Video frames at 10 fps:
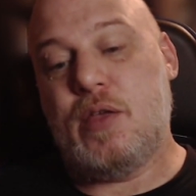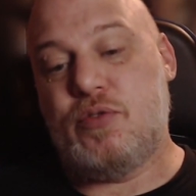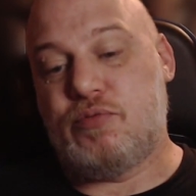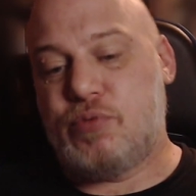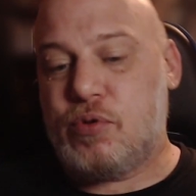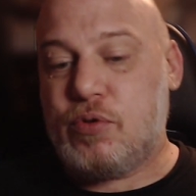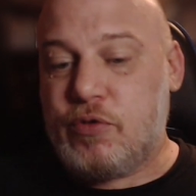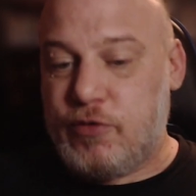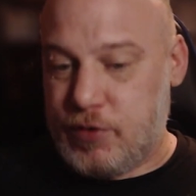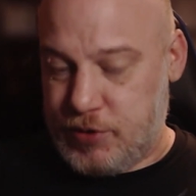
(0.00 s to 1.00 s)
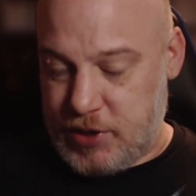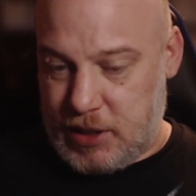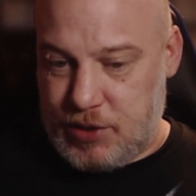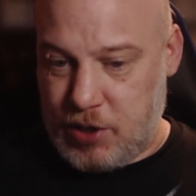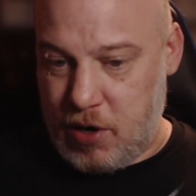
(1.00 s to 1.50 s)
the raw
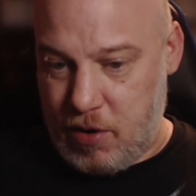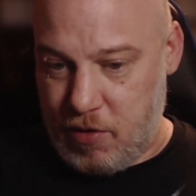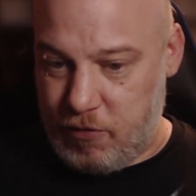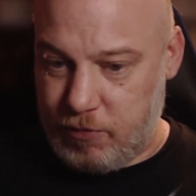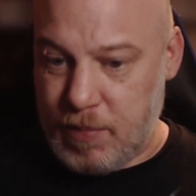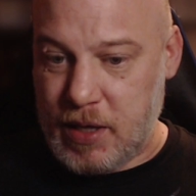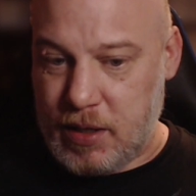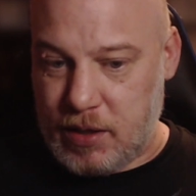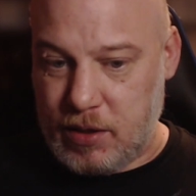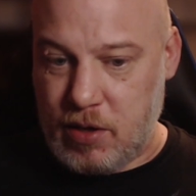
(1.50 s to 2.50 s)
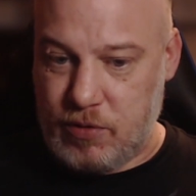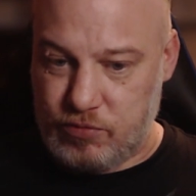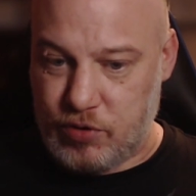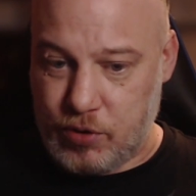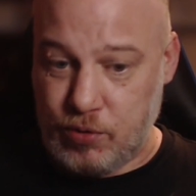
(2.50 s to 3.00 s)
footage of me
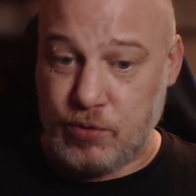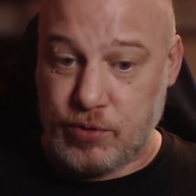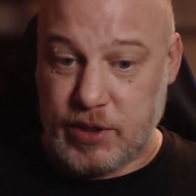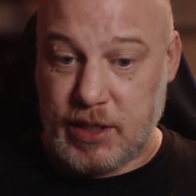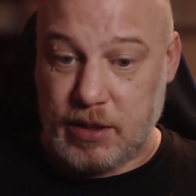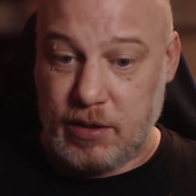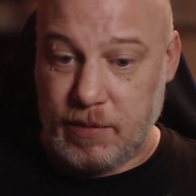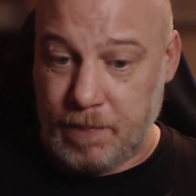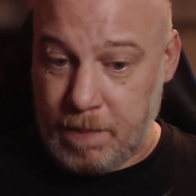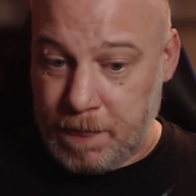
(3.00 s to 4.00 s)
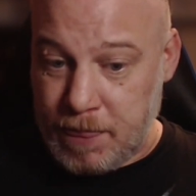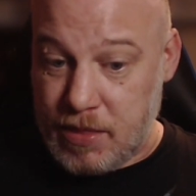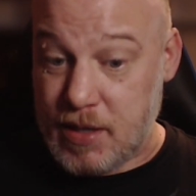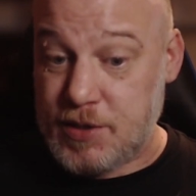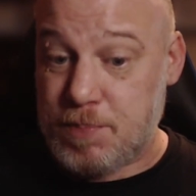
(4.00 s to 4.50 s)
recording
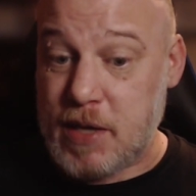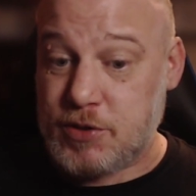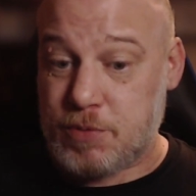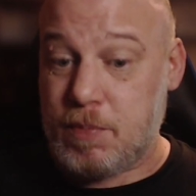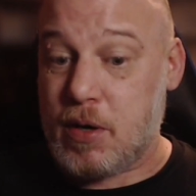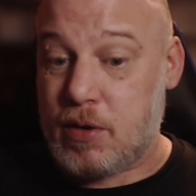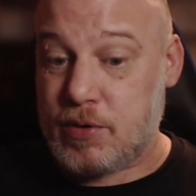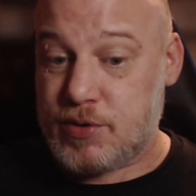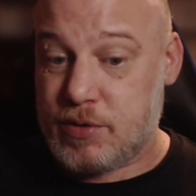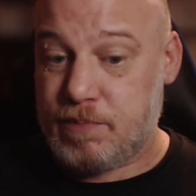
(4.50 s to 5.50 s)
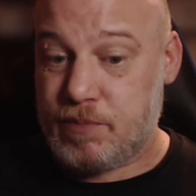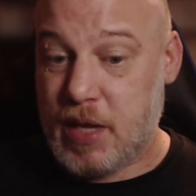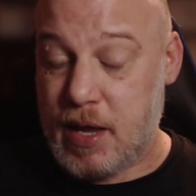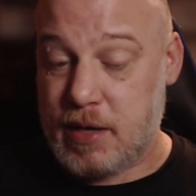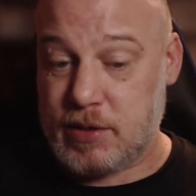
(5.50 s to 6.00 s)
these benchmarks,
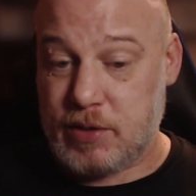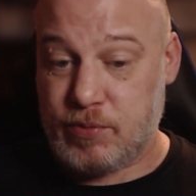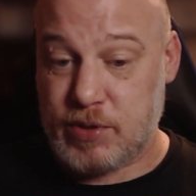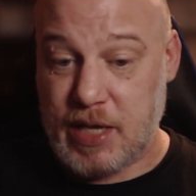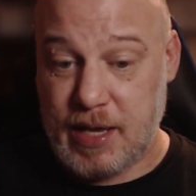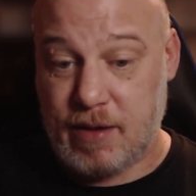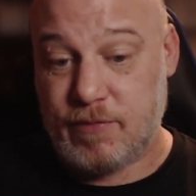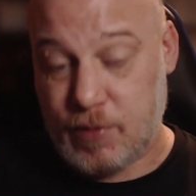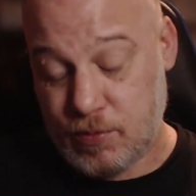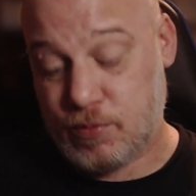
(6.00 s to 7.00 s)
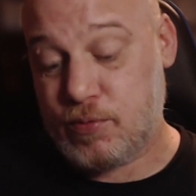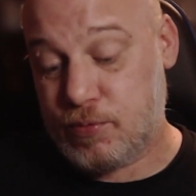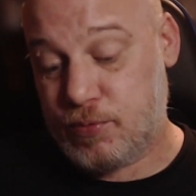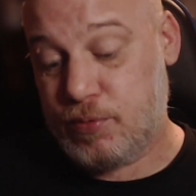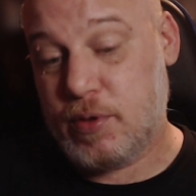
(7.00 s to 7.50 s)
and it would have
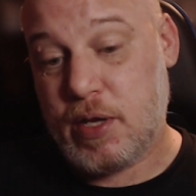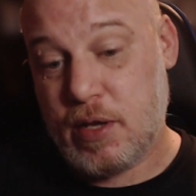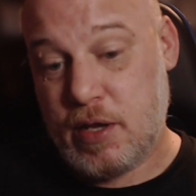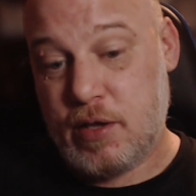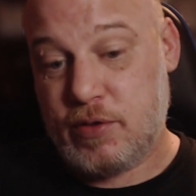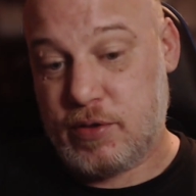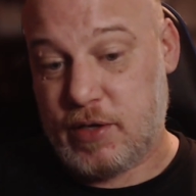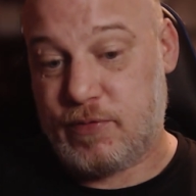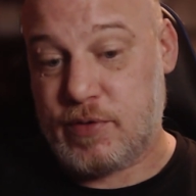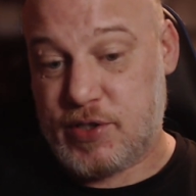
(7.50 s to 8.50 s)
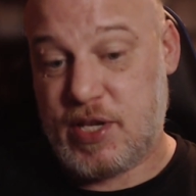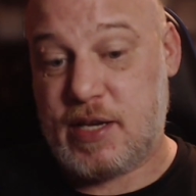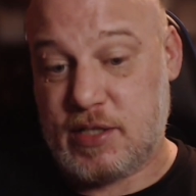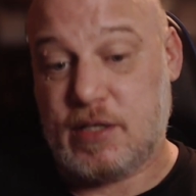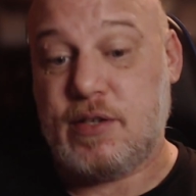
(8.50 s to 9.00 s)
all the different
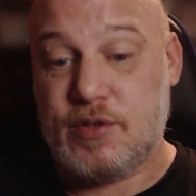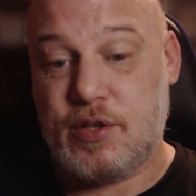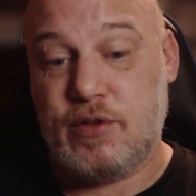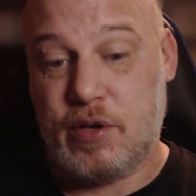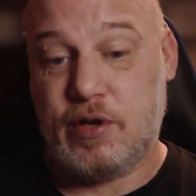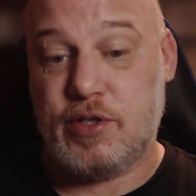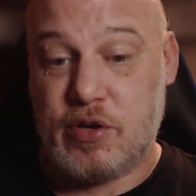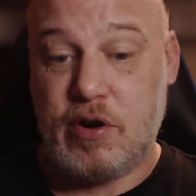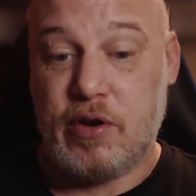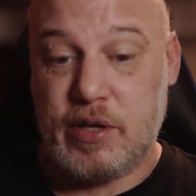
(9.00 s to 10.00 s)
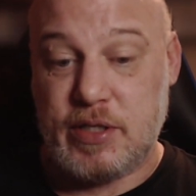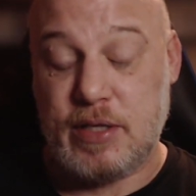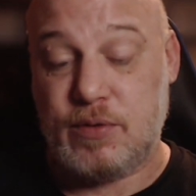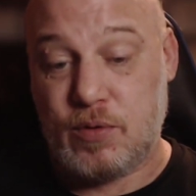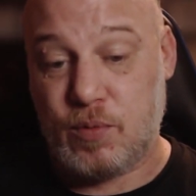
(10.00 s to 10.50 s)
settings that I tried
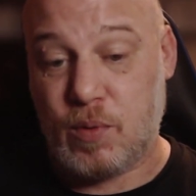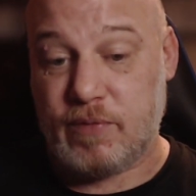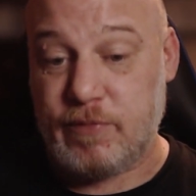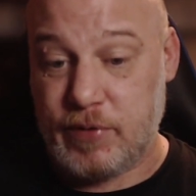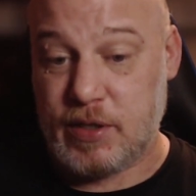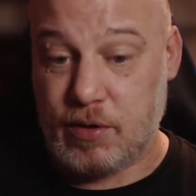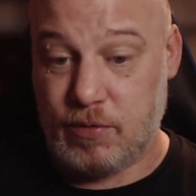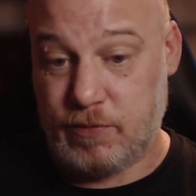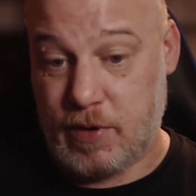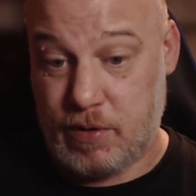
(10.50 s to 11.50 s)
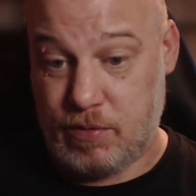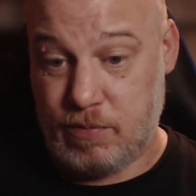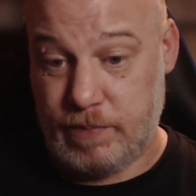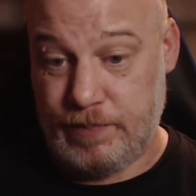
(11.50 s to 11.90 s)
in the one video file.